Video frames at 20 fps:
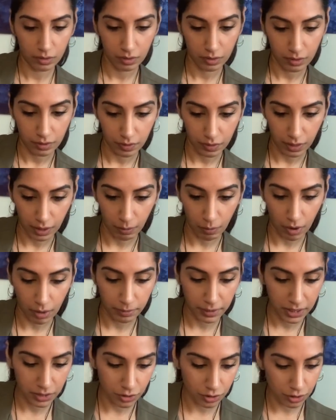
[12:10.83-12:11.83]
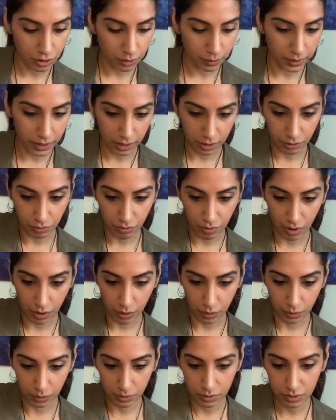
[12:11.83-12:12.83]
They want me to do it in
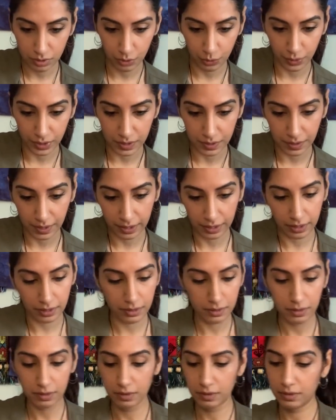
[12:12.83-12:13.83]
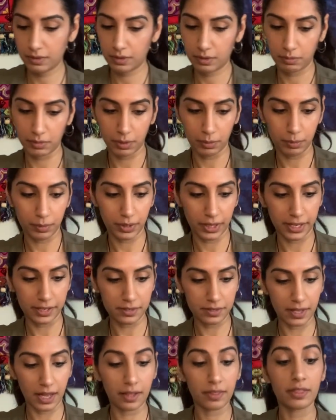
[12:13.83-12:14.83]
rows. So one second. Place
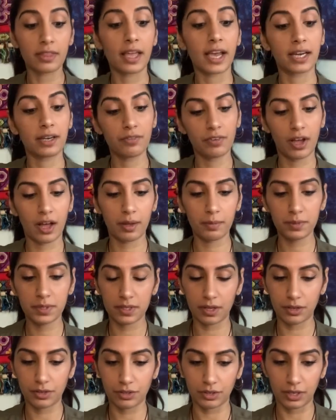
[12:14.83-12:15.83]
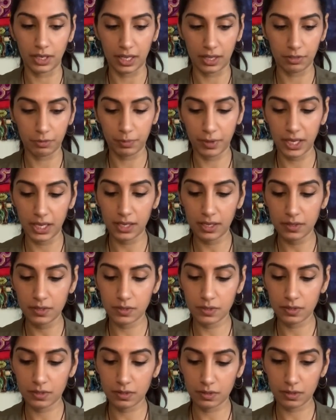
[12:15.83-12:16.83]
that Nine of Cups underneath
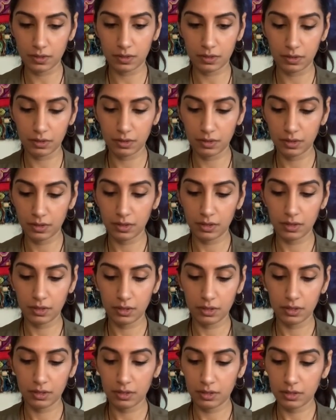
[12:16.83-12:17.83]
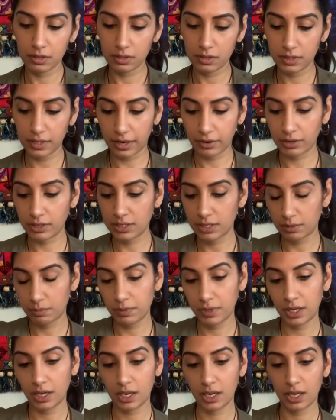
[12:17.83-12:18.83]
peace.
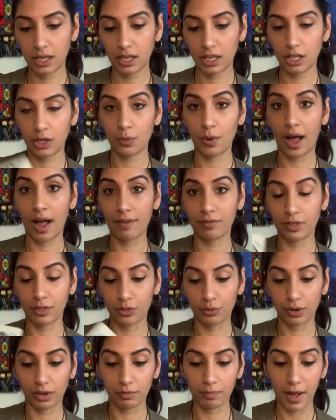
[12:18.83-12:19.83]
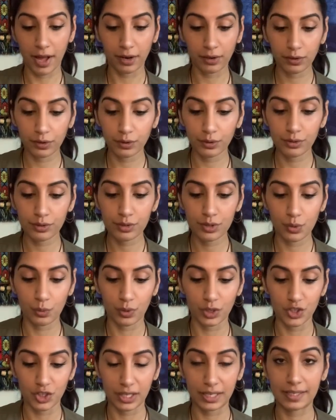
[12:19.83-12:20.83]
Serendipity. You have the Three of Pentacles,
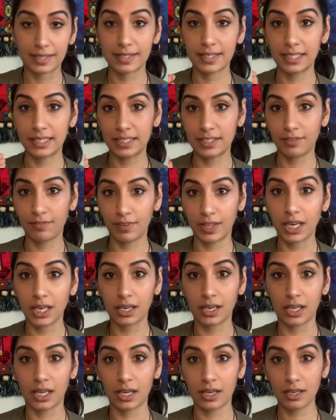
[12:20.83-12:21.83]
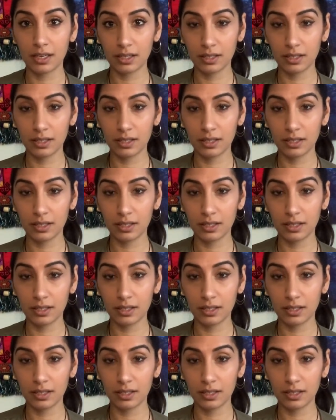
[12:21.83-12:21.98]
which is divinity.